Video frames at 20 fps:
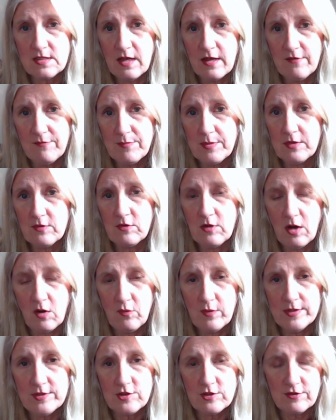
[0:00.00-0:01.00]
I've been a
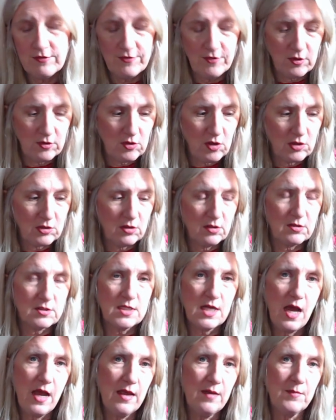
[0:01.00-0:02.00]
renter for a long, long
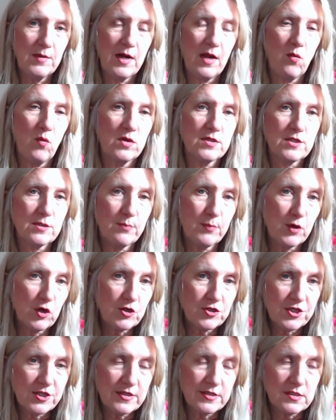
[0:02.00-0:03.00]
time, and I want to
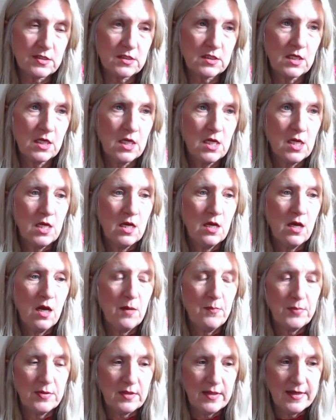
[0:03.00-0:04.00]
purchase
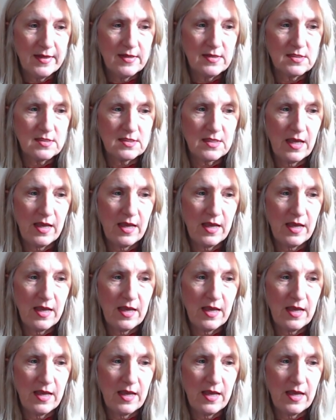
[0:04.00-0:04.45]
a place.